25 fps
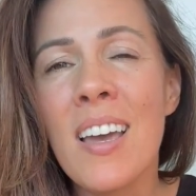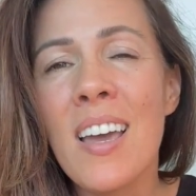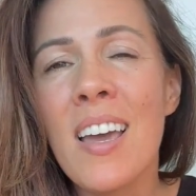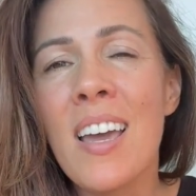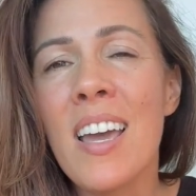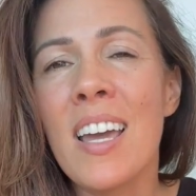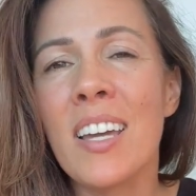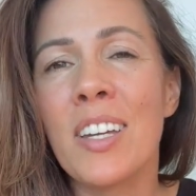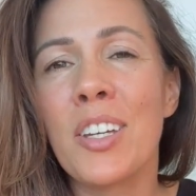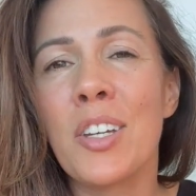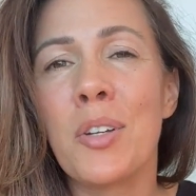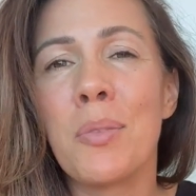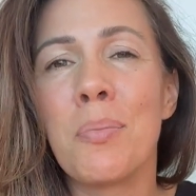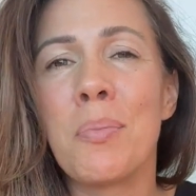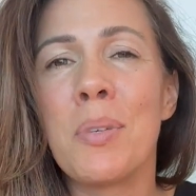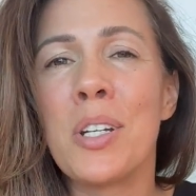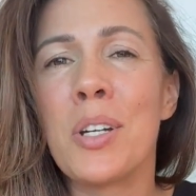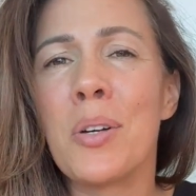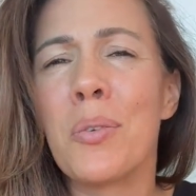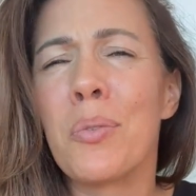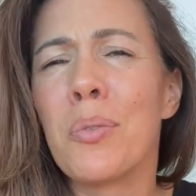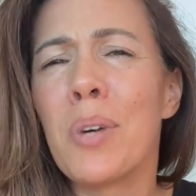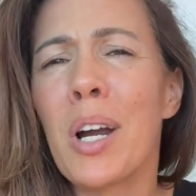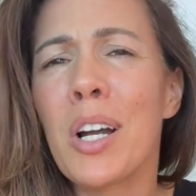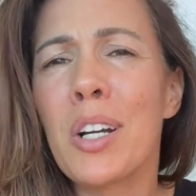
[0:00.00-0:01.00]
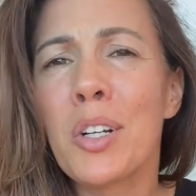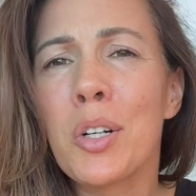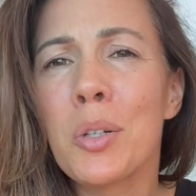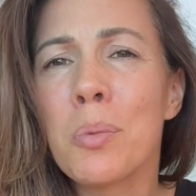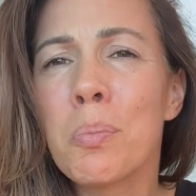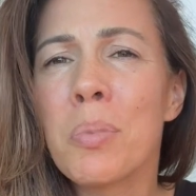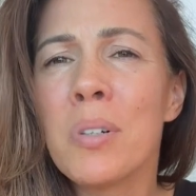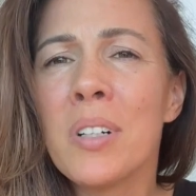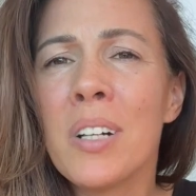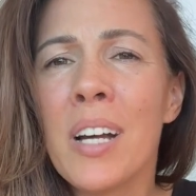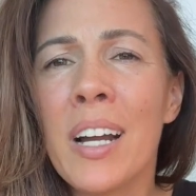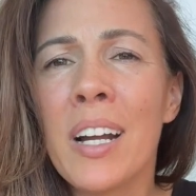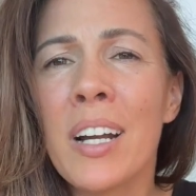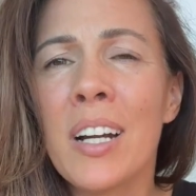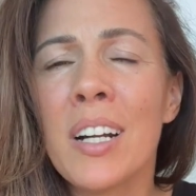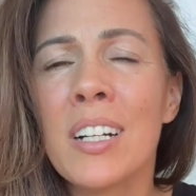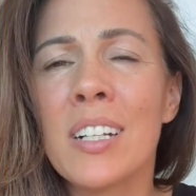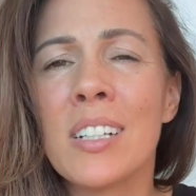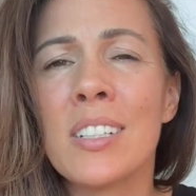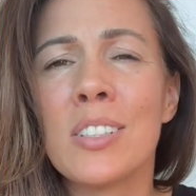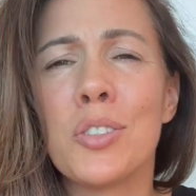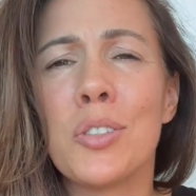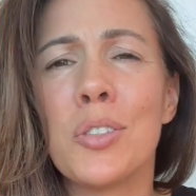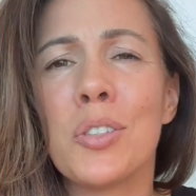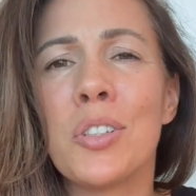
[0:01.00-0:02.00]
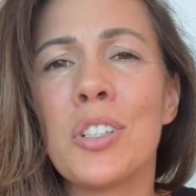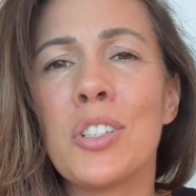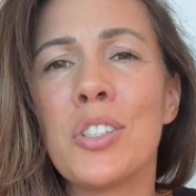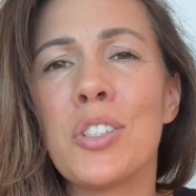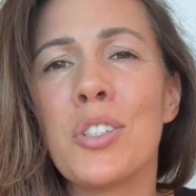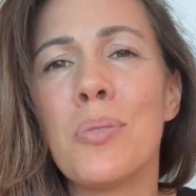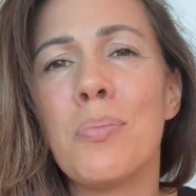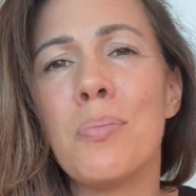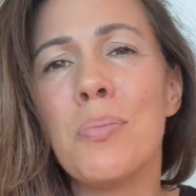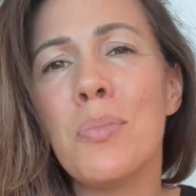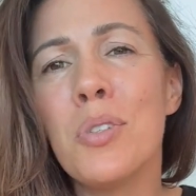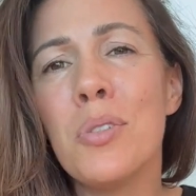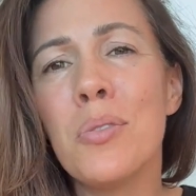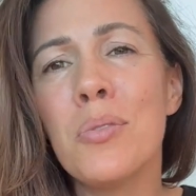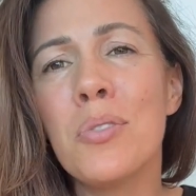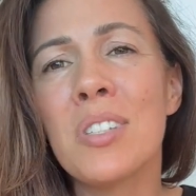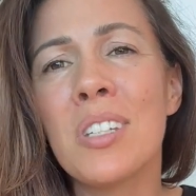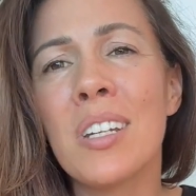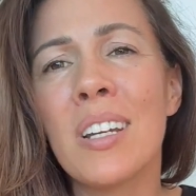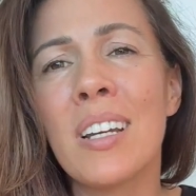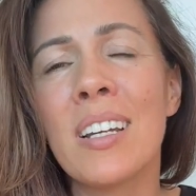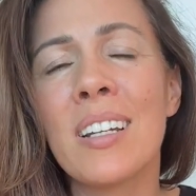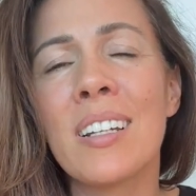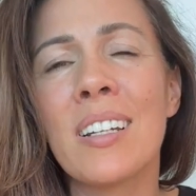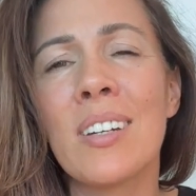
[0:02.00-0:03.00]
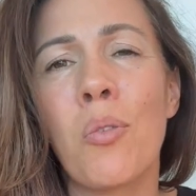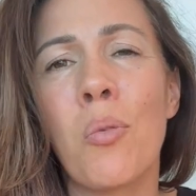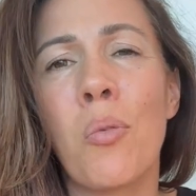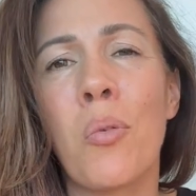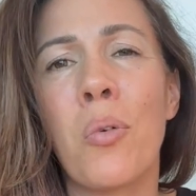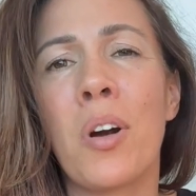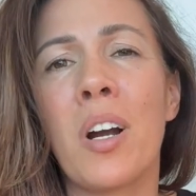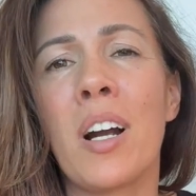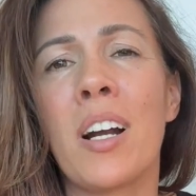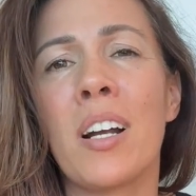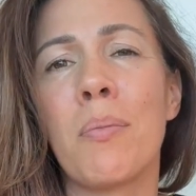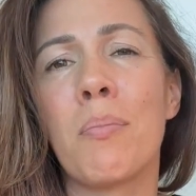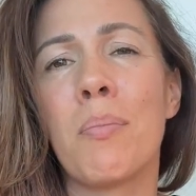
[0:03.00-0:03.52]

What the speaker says: It could be a record player because you're into music, or it